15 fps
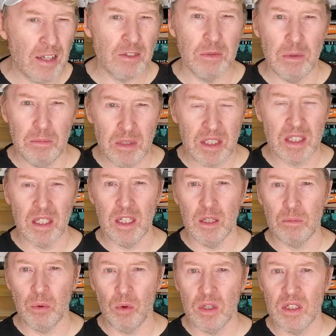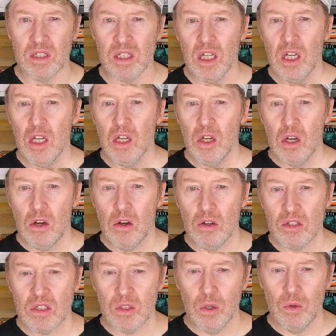to be missing hit points.
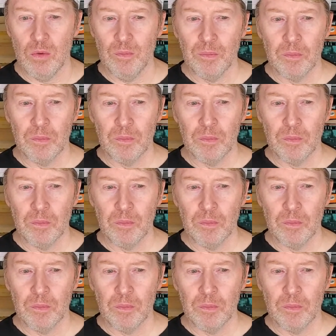Also,